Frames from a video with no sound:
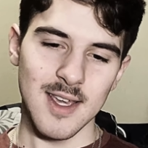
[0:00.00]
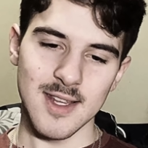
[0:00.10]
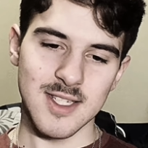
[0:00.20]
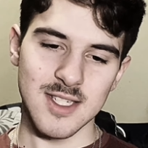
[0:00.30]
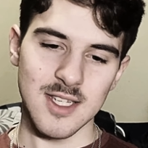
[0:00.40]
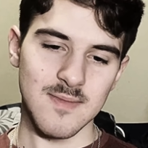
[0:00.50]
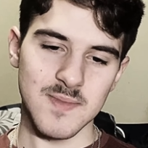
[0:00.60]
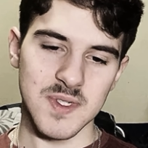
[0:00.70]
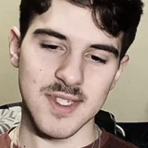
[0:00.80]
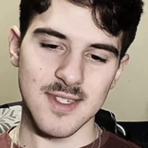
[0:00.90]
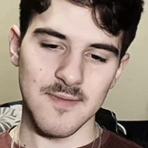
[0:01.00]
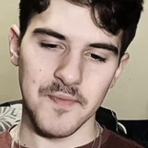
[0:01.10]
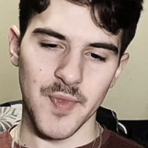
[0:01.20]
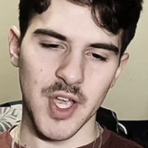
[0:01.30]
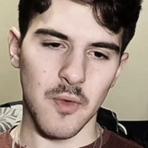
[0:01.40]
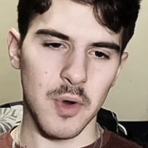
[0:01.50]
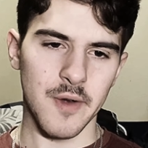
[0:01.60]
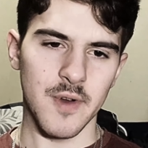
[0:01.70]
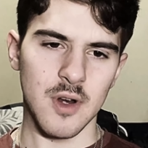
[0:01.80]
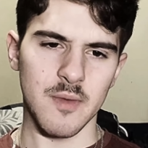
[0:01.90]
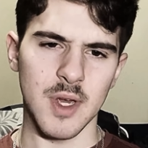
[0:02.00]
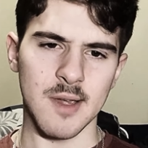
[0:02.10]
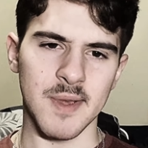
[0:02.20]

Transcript: it seems like a weird video to make